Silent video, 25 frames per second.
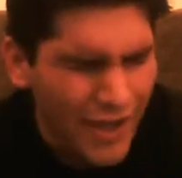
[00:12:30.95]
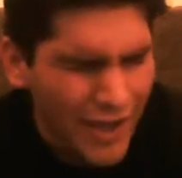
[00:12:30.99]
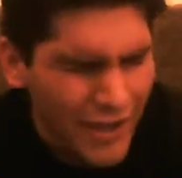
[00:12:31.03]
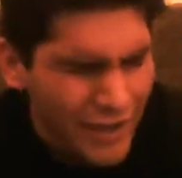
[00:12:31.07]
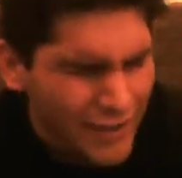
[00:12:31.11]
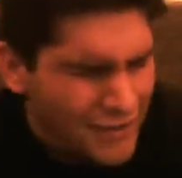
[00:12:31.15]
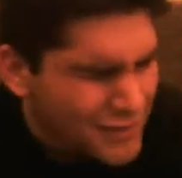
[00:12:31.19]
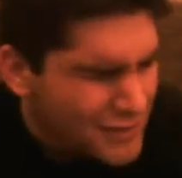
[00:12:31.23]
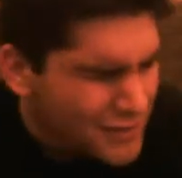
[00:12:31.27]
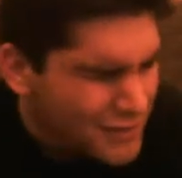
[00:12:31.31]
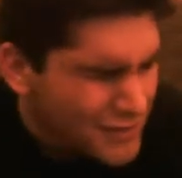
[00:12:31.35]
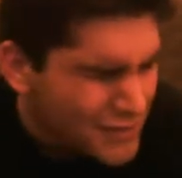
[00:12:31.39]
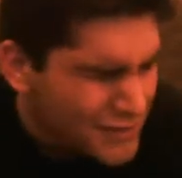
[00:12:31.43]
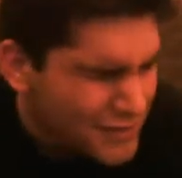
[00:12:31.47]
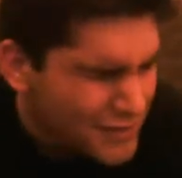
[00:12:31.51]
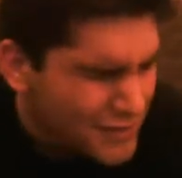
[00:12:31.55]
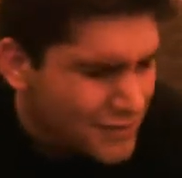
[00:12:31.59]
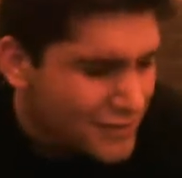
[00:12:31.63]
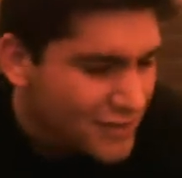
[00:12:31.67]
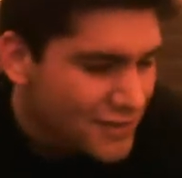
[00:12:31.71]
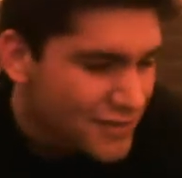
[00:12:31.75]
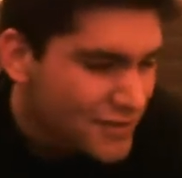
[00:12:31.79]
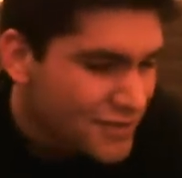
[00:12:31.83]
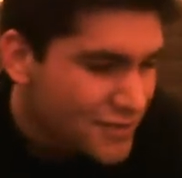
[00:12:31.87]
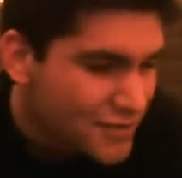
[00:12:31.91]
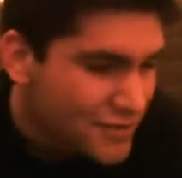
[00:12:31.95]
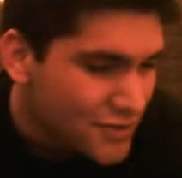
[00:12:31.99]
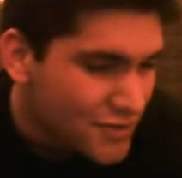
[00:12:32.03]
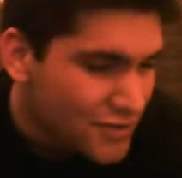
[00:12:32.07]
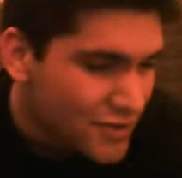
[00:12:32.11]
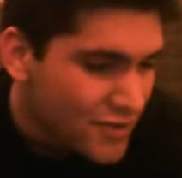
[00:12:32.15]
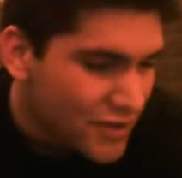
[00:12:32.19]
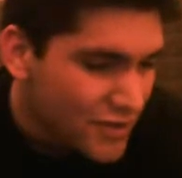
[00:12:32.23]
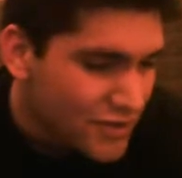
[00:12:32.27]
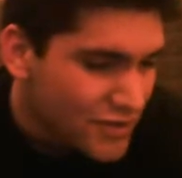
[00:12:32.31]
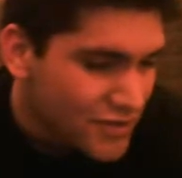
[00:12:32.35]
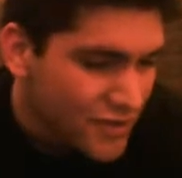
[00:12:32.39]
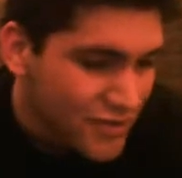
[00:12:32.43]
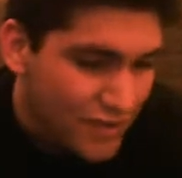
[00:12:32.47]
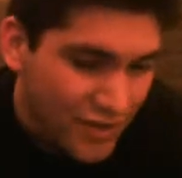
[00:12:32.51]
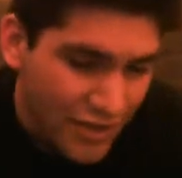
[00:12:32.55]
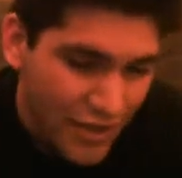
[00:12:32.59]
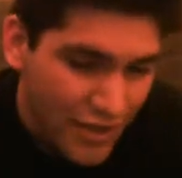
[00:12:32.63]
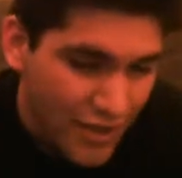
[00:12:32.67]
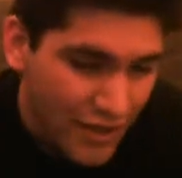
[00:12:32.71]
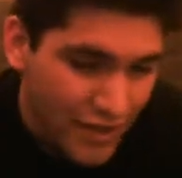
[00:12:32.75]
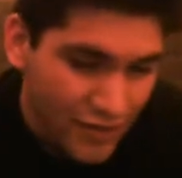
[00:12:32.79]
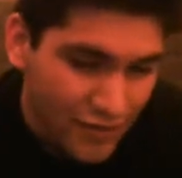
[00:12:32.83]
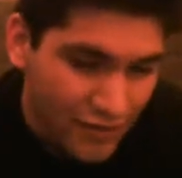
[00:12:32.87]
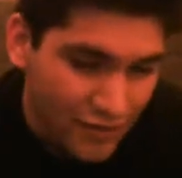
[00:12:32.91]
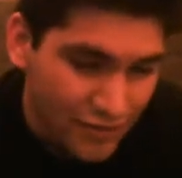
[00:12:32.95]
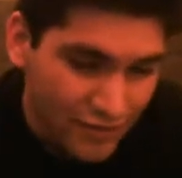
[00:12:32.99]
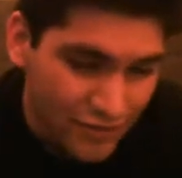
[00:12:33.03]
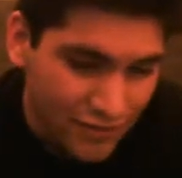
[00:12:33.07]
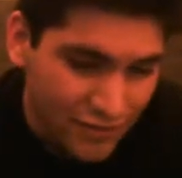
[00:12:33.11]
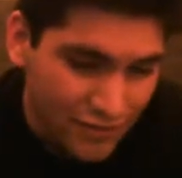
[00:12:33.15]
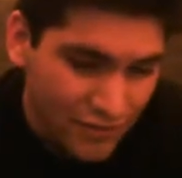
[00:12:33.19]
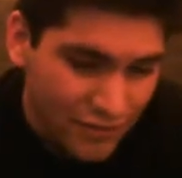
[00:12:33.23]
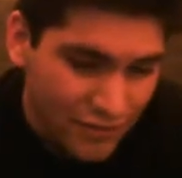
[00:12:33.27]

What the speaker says: I think he thought that I